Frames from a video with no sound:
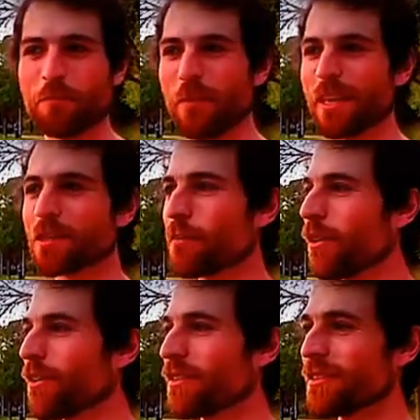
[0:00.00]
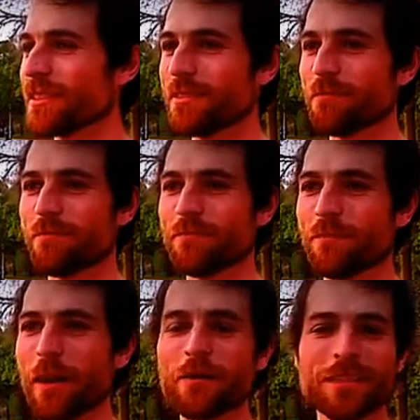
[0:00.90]
baseballs and
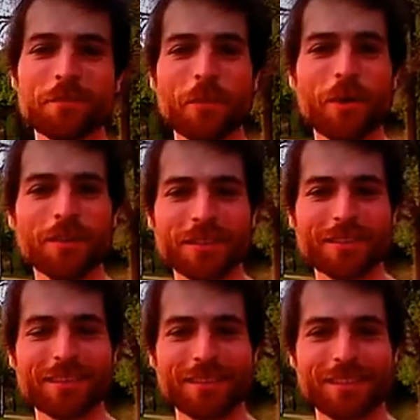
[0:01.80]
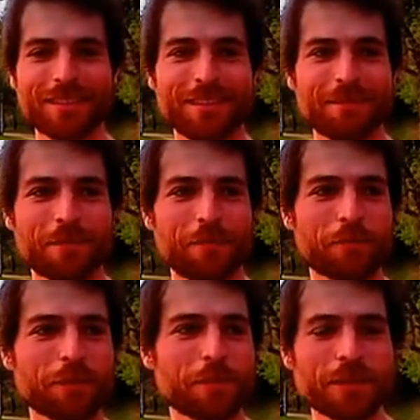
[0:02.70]
bouncing balls and, and
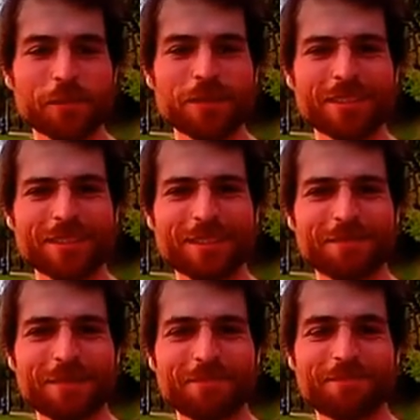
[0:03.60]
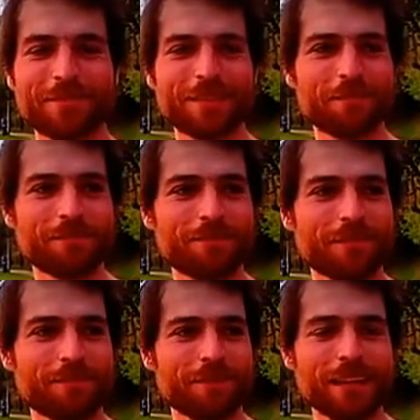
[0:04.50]
frisbees. It was,
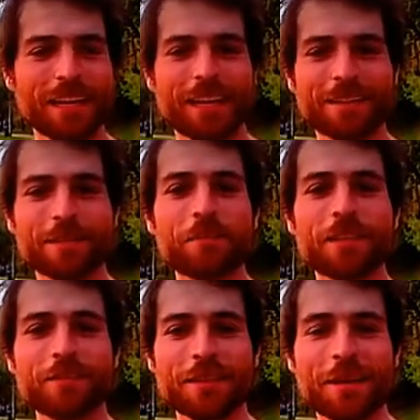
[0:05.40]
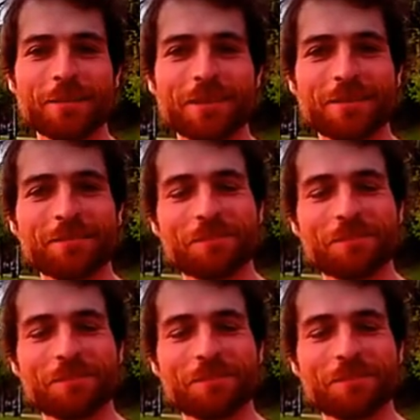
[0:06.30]
yeah, a symphony of sounds